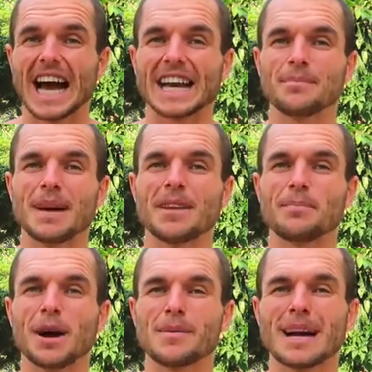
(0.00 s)
and in
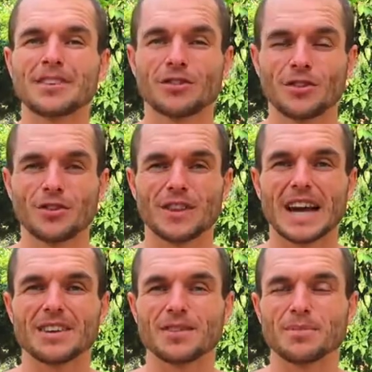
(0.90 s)
men by about
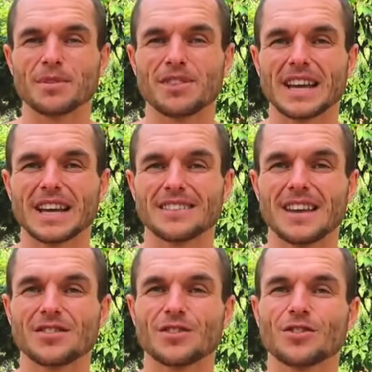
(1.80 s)
2000% and
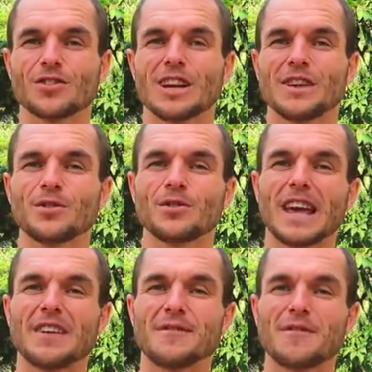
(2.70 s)
testosterone levels
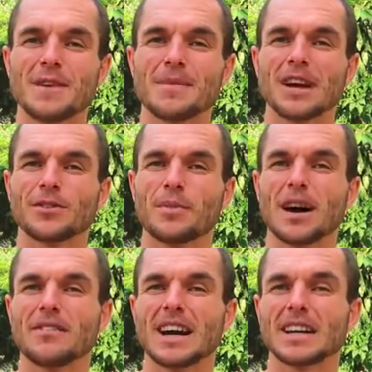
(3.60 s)
in females
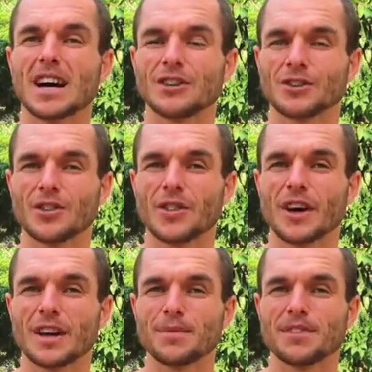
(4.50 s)
by around
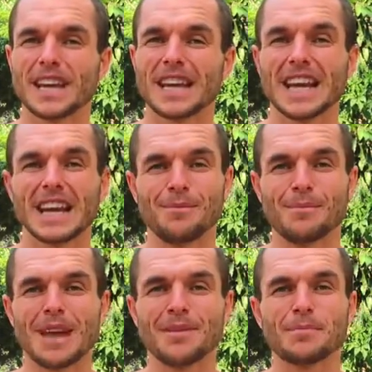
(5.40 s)
130% and
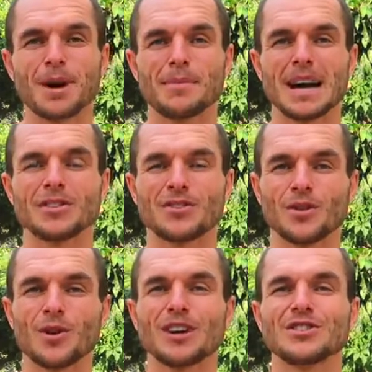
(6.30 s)
in men by about
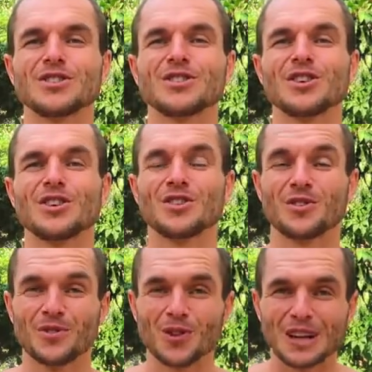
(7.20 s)
200
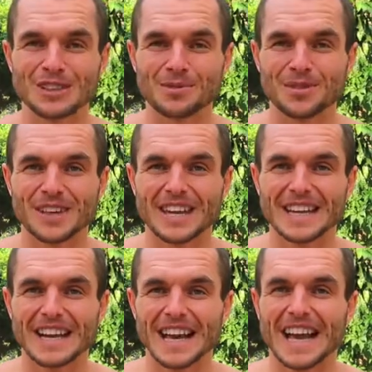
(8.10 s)
to 400%.
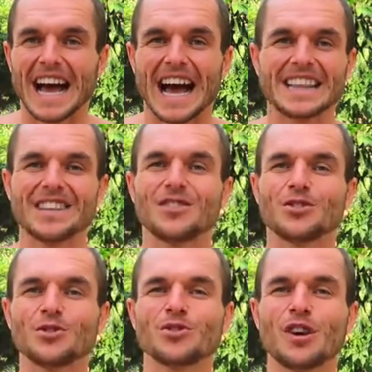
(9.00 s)
And this
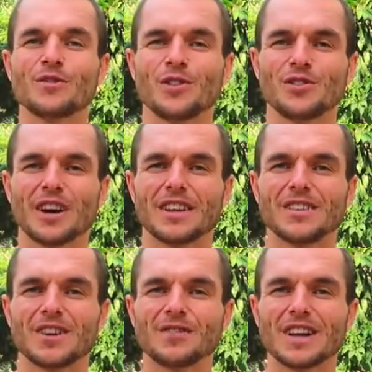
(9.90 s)
is all shown through
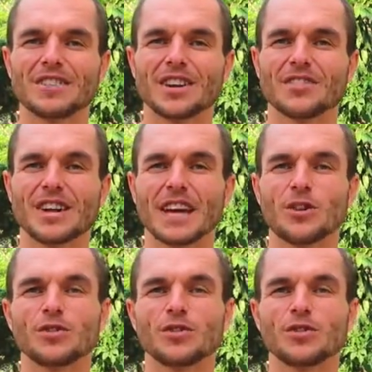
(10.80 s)
scientific research and it